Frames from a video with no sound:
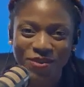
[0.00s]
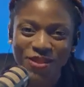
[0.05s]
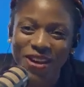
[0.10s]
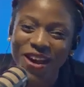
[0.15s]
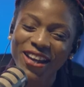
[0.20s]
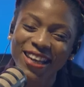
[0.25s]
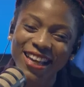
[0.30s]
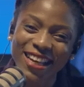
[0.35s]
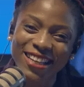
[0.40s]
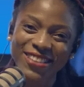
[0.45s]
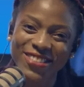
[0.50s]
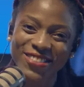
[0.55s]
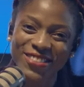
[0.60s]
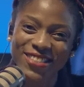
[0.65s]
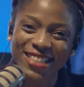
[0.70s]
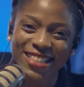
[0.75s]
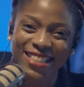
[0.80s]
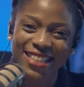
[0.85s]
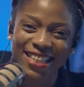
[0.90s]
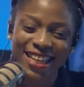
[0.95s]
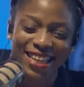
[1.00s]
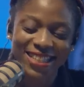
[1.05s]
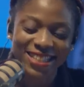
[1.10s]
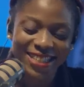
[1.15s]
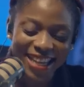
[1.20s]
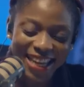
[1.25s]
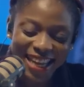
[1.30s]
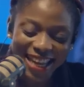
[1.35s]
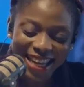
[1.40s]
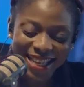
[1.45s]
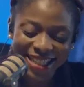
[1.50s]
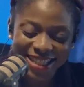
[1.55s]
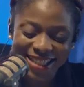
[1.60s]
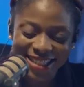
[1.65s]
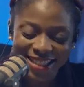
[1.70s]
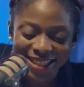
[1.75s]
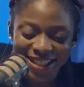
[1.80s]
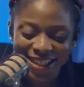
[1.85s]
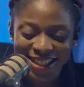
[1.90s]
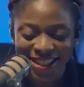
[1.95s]
How are you guys doing today? Today
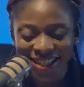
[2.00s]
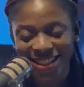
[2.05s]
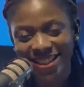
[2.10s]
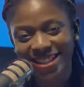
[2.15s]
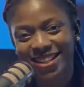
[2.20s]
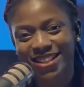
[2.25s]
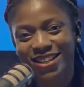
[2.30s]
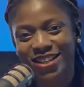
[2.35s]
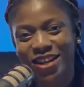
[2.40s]
is good.